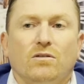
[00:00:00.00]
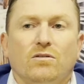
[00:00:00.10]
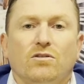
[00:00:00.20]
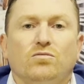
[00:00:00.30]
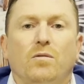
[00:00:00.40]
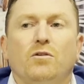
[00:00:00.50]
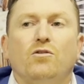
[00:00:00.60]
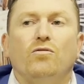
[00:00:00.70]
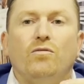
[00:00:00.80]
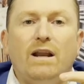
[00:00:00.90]
this woman
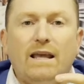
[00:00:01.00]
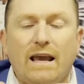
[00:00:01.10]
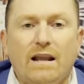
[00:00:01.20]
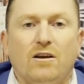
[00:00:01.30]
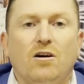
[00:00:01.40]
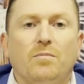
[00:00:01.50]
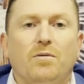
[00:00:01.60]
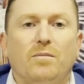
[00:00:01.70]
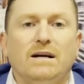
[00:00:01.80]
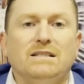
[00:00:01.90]
who already had a
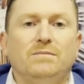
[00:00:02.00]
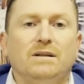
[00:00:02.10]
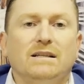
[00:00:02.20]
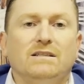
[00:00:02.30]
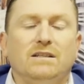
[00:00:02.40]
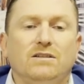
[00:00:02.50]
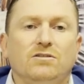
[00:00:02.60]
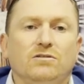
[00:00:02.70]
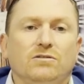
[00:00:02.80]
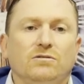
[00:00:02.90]
compromised ability
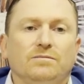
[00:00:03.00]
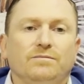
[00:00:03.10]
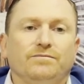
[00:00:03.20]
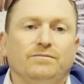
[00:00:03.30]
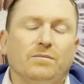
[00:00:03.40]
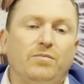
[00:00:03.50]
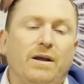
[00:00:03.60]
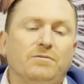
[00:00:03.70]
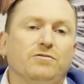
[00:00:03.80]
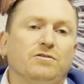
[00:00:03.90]
to
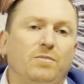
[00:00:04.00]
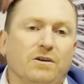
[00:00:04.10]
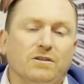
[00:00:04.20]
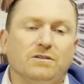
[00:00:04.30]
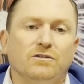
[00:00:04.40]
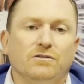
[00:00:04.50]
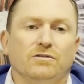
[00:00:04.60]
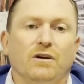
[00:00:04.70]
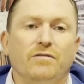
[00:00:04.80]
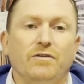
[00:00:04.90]
perhaps respond
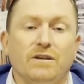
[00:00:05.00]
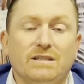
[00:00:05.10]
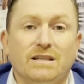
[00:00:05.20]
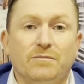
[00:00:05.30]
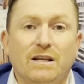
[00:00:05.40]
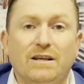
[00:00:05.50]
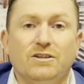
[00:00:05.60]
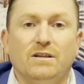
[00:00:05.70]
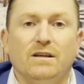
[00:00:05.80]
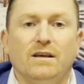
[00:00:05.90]
to ovarian
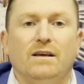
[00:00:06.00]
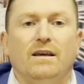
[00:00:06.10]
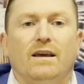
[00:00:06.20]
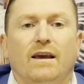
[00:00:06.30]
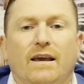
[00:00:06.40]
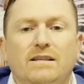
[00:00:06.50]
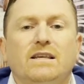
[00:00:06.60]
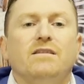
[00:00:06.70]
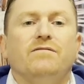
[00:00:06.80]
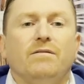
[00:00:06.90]
stimulation is
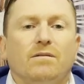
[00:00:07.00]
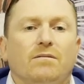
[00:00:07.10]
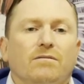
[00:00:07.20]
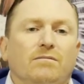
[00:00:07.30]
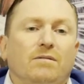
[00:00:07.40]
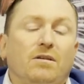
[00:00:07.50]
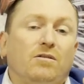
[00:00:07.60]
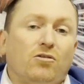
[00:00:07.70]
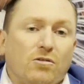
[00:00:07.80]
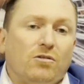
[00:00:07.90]
either
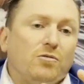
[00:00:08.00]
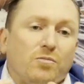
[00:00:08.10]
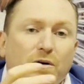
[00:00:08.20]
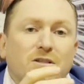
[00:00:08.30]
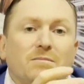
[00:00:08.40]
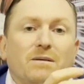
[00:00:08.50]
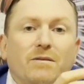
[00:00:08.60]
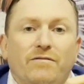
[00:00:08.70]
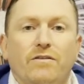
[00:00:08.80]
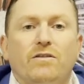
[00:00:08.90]
could possibly
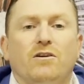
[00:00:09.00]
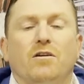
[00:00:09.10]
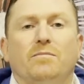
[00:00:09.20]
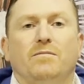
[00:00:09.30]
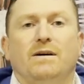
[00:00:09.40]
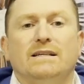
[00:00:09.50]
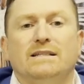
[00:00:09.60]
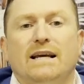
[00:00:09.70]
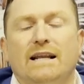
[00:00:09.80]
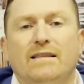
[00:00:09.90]
be further
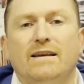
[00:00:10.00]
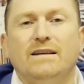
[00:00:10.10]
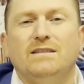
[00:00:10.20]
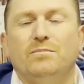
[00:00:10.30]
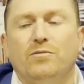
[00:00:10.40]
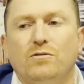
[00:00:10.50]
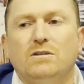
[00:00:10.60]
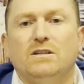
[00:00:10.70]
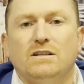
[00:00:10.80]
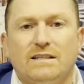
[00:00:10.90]
compromised. And I think it's
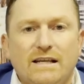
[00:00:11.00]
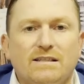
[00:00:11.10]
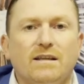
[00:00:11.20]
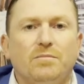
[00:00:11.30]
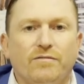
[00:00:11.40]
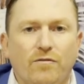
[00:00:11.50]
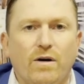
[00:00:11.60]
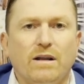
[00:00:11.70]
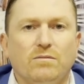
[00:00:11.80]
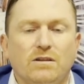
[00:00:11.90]
important to discuss that
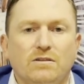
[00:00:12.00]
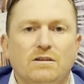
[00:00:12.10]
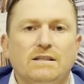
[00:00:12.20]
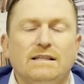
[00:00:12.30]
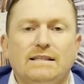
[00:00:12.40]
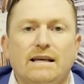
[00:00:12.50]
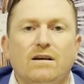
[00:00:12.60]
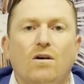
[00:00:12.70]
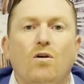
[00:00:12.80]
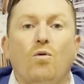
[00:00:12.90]
beforehand with your doctor and say,
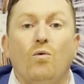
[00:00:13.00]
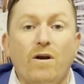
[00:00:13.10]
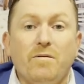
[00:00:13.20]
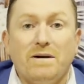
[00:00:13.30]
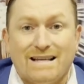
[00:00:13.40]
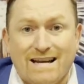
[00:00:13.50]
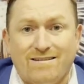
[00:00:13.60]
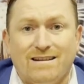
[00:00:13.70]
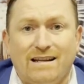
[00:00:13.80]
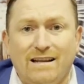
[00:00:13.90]
where am I
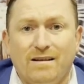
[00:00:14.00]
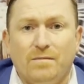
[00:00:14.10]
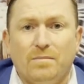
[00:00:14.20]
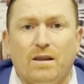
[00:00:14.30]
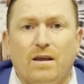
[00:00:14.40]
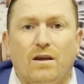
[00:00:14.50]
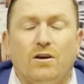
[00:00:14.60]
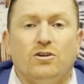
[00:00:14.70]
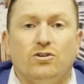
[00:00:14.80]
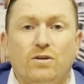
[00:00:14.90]
currently?
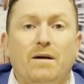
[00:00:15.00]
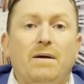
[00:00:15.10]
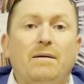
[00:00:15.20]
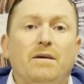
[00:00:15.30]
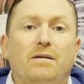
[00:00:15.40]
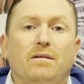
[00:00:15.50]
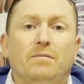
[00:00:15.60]
Should I maybe